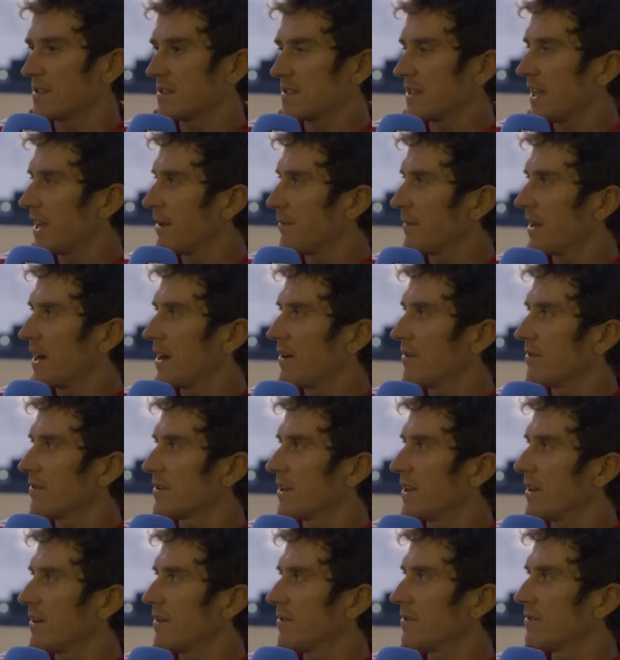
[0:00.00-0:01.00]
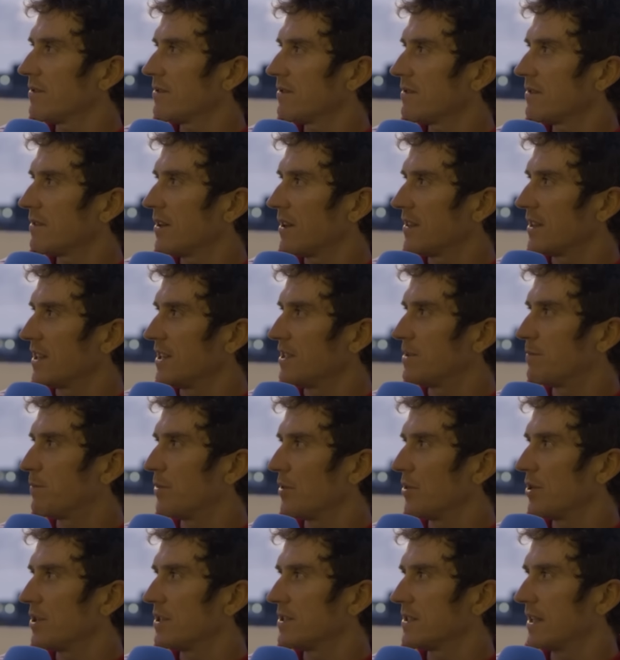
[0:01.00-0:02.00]
same now, you know, like these
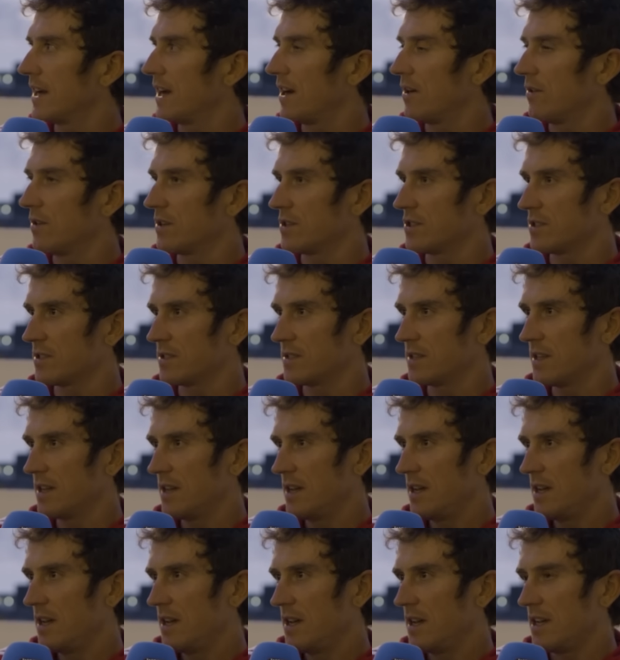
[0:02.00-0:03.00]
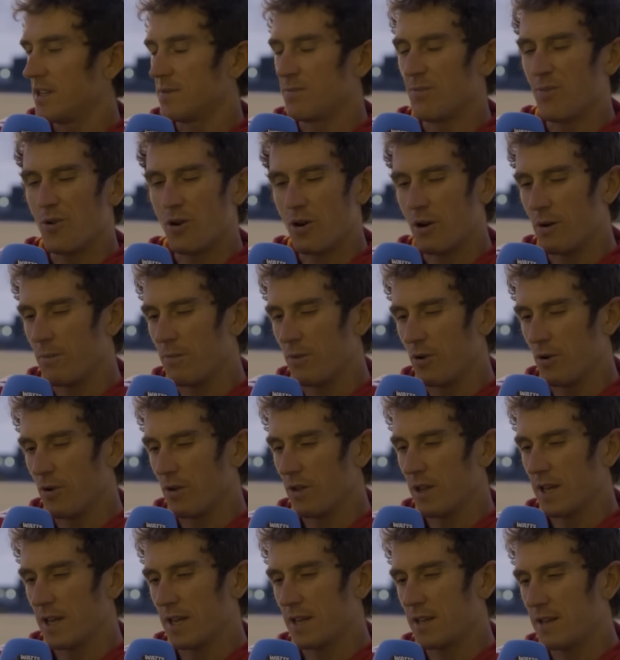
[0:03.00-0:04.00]
boys now are just, it's more and
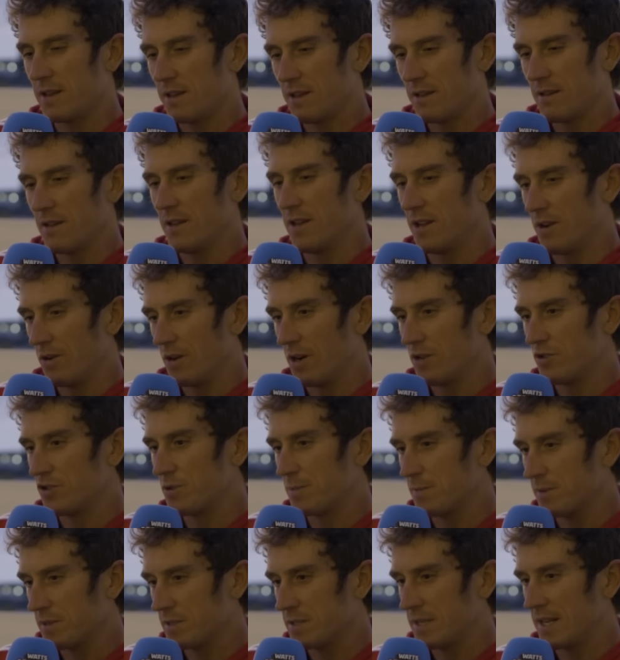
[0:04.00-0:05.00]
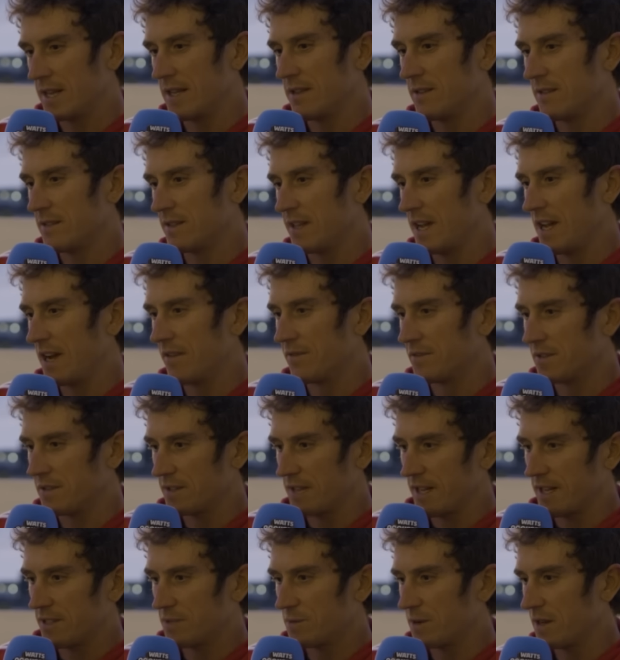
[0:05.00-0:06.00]
more like, you know, 100% day after
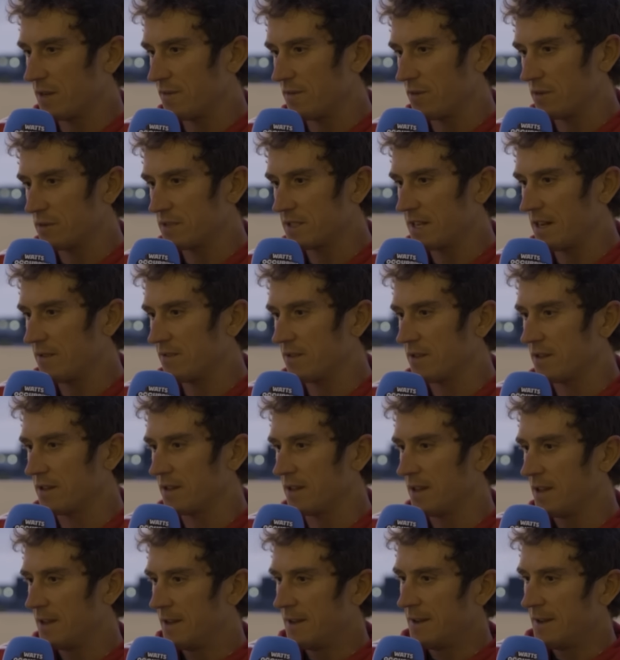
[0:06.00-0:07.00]
day, 24/7. And